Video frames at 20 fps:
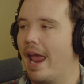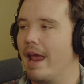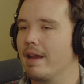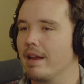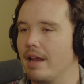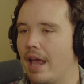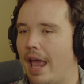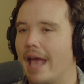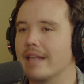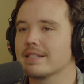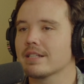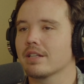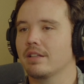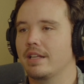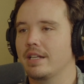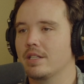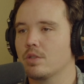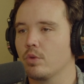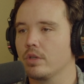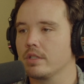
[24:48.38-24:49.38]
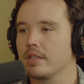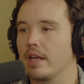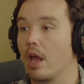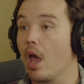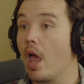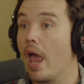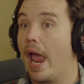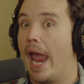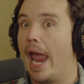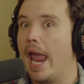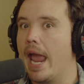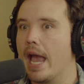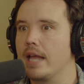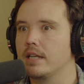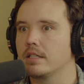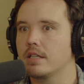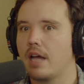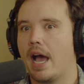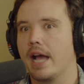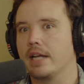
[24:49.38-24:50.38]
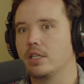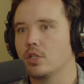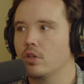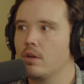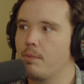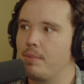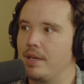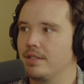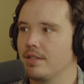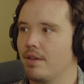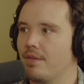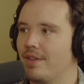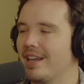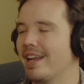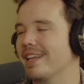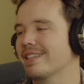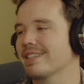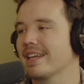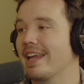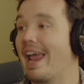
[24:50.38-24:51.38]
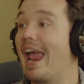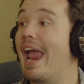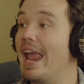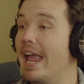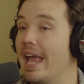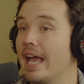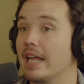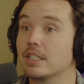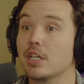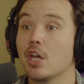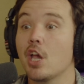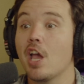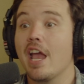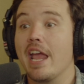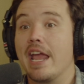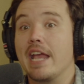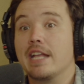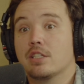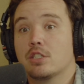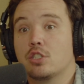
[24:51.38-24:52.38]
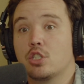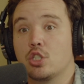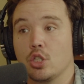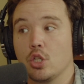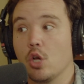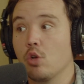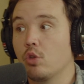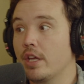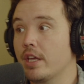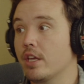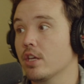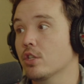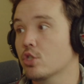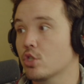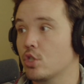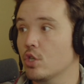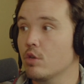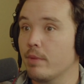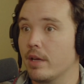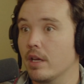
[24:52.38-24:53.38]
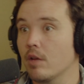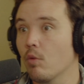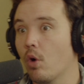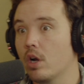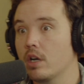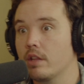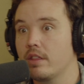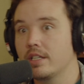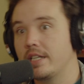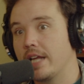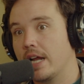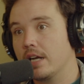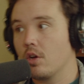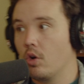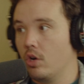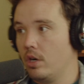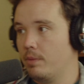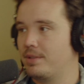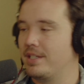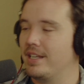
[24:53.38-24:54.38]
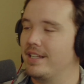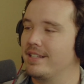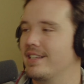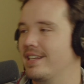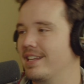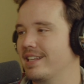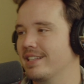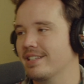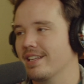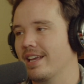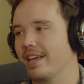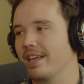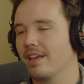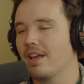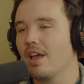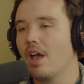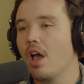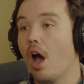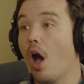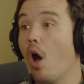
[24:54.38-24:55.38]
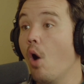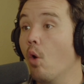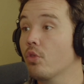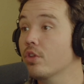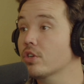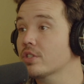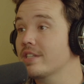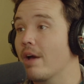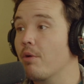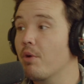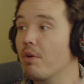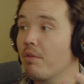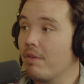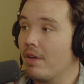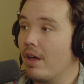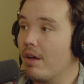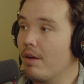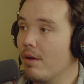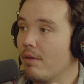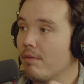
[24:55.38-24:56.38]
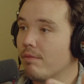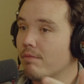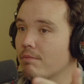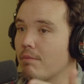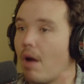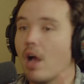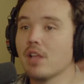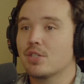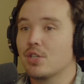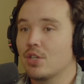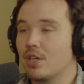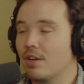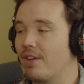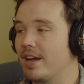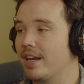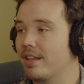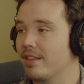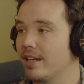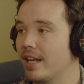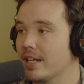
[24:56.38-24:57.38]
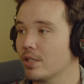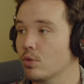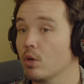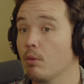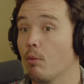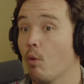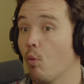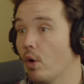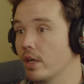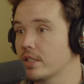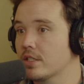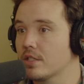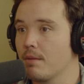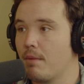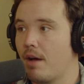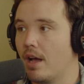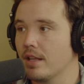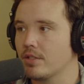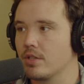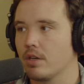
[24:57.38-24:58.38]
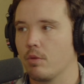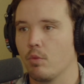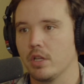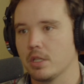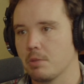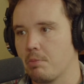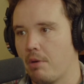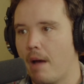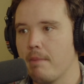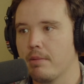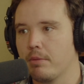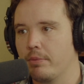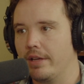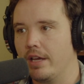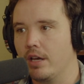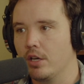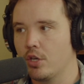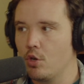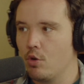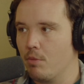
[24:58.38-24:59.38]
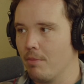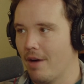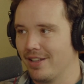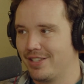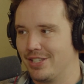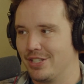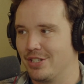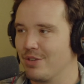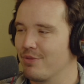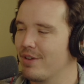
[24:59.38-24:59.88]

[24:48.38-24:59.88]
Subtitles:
it escalates where it's like, and I took a piece of it. It's like, and it's slowly consuming one of the dead corpses. And it's like, oh, there's now a monster to fight in the next room. What's the monster? Well, it's probably a goo monster,